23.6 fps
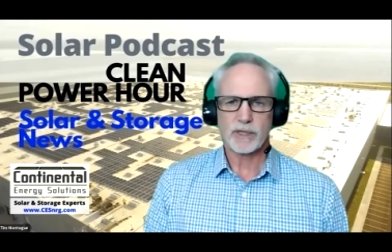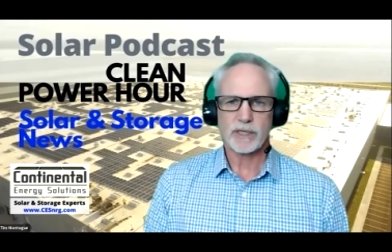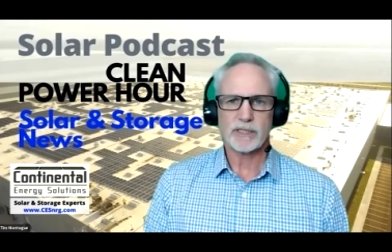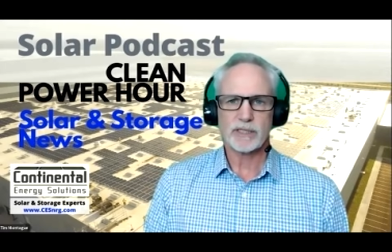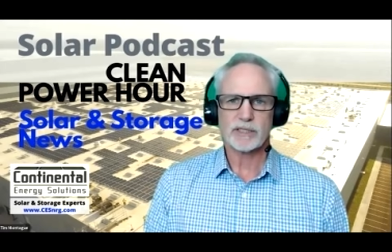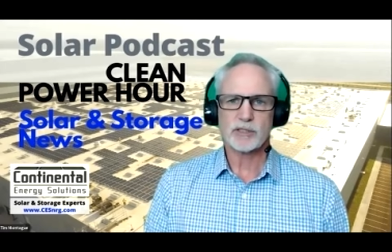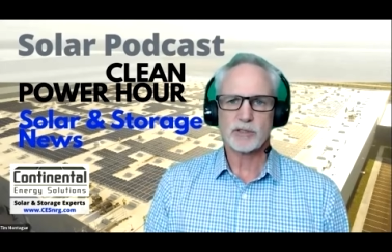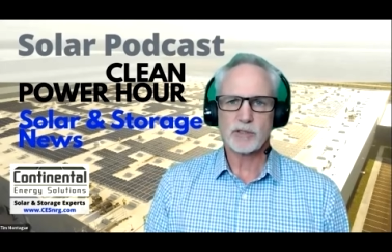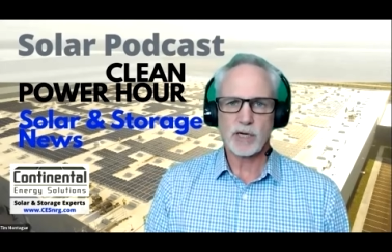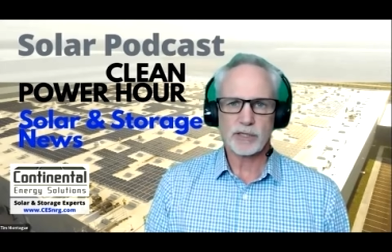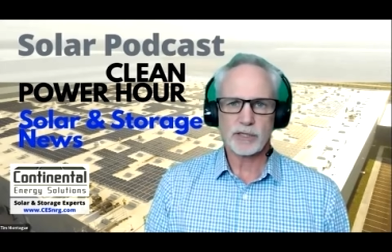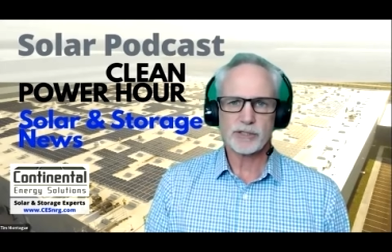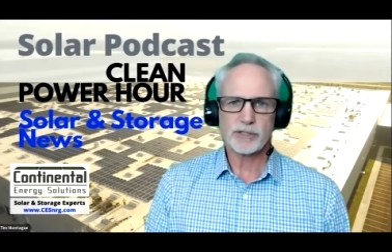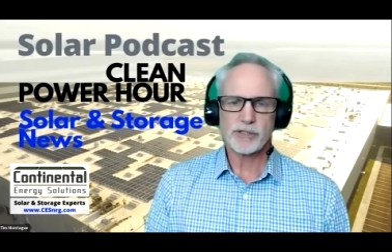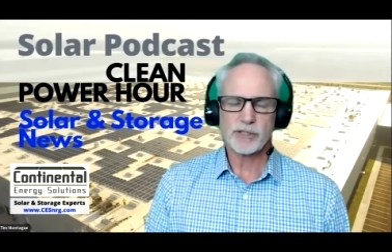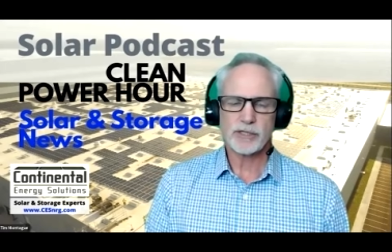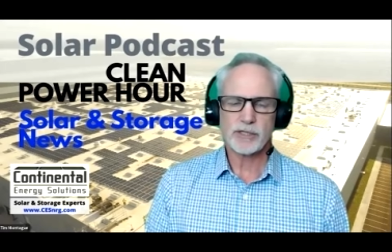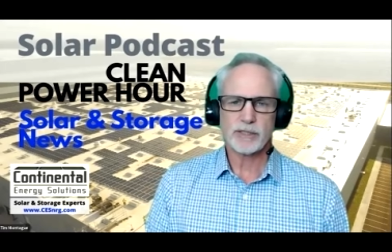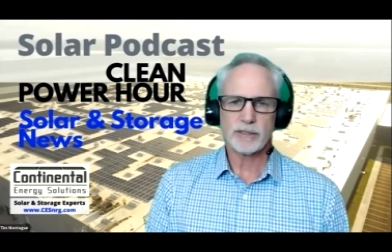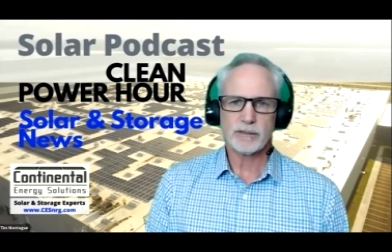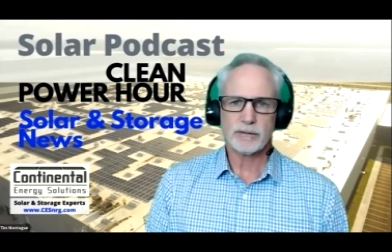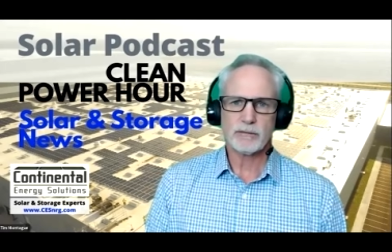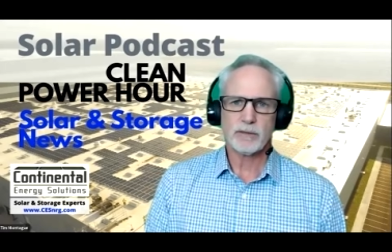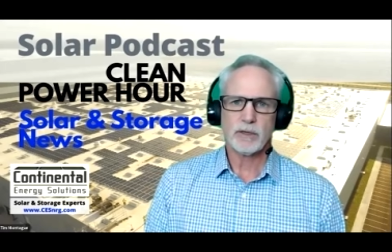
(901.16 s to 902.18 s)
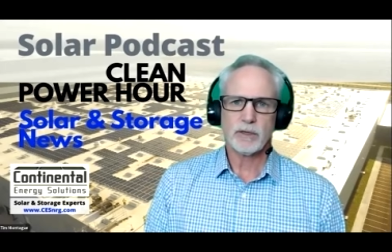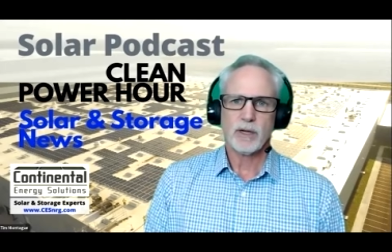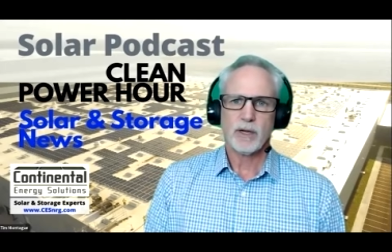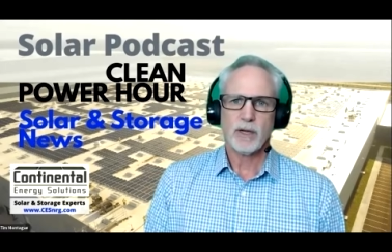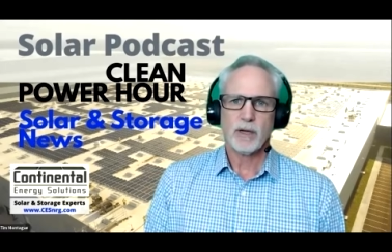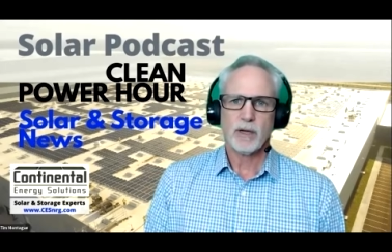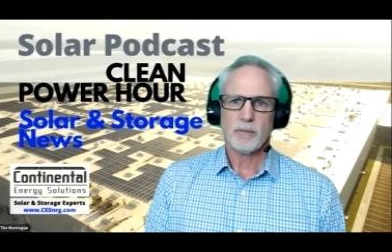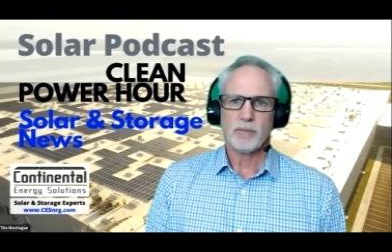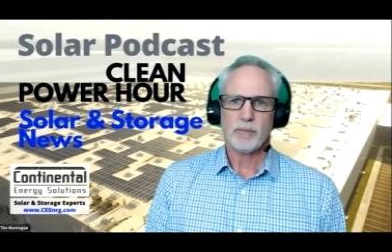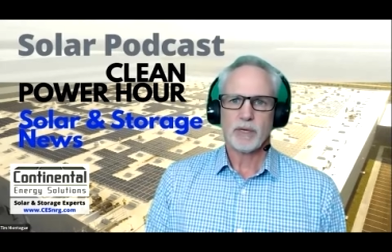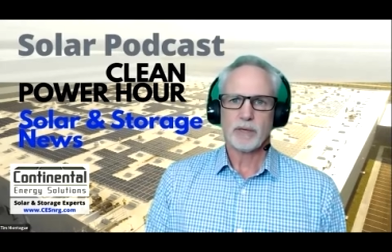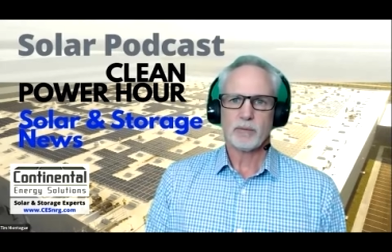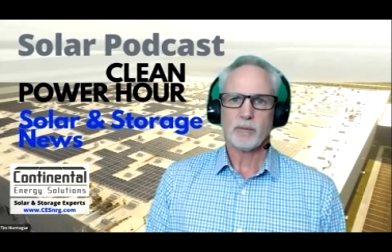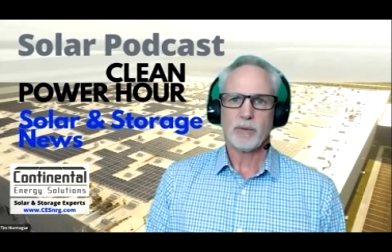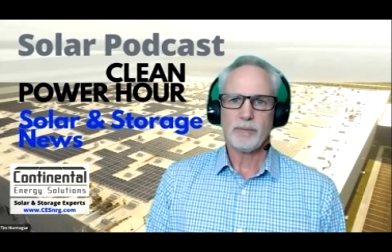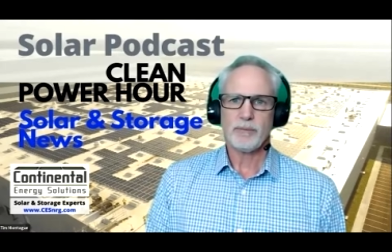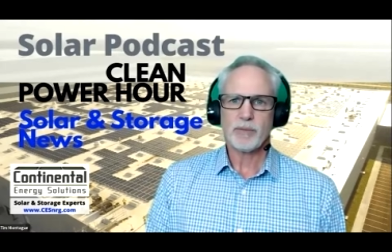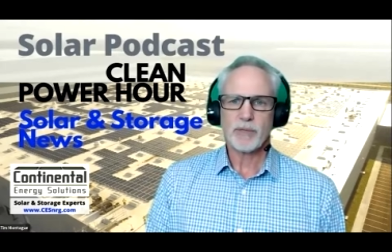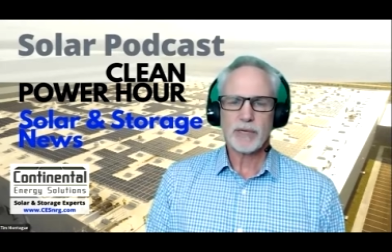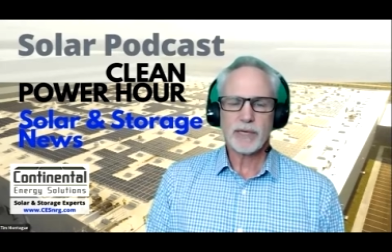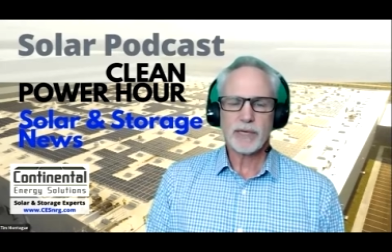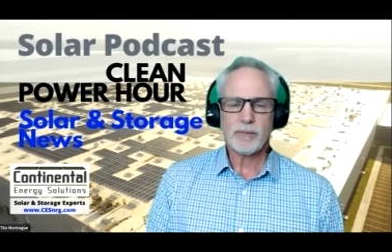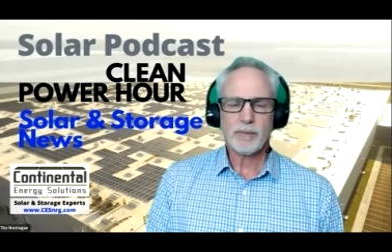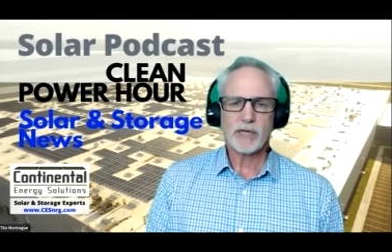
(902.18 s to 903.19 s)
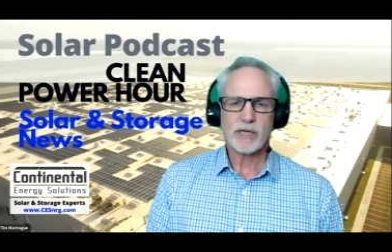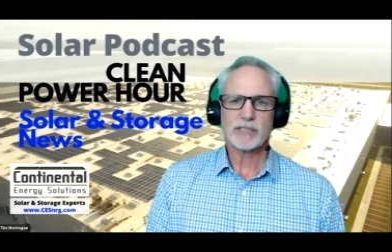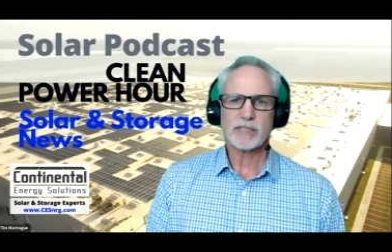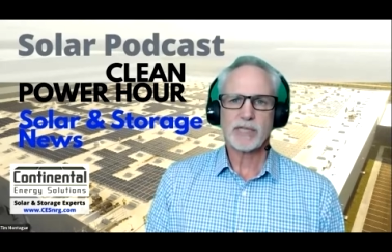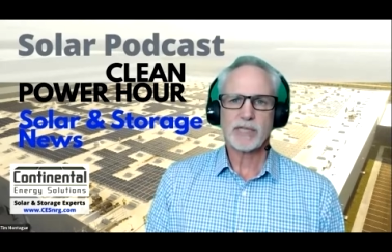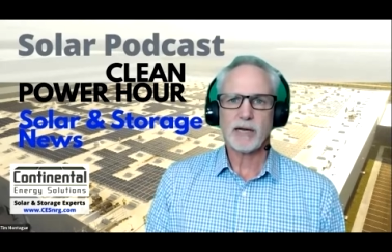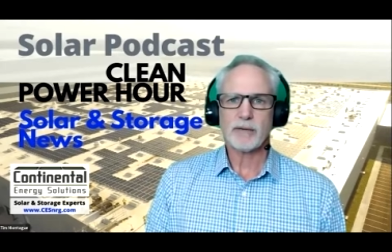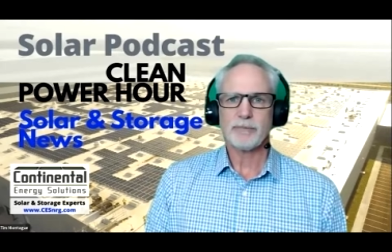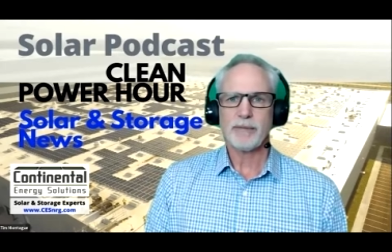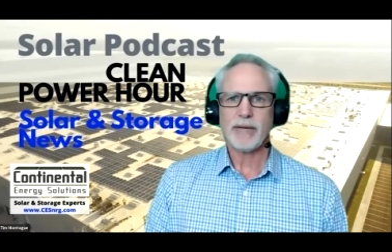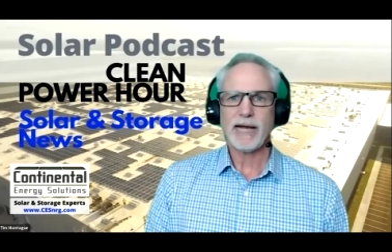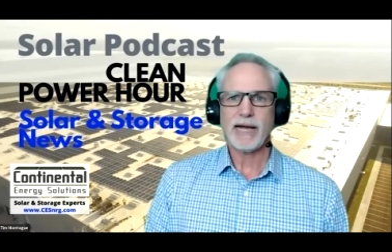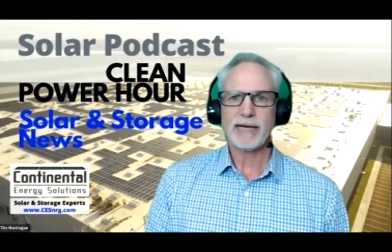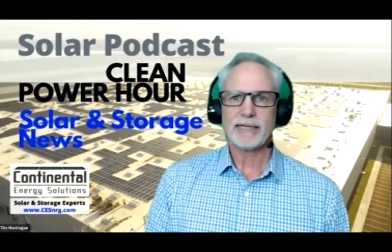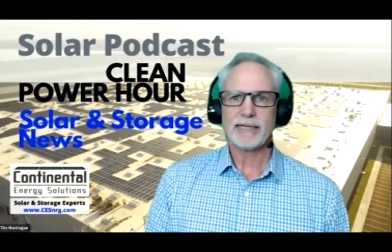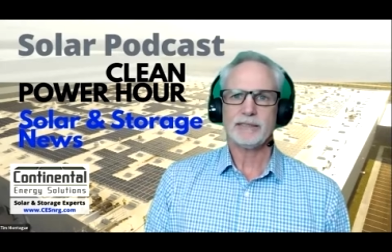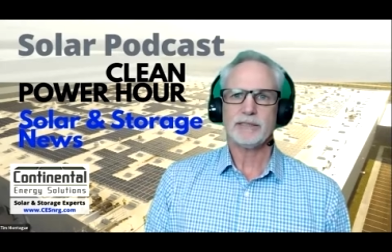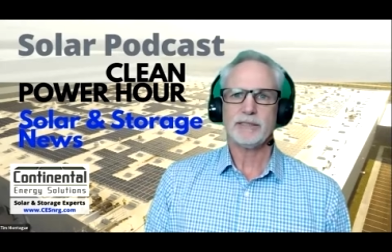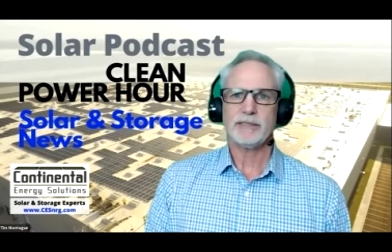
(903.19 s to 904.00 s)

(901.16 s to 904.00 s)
construction, but we pretty much got back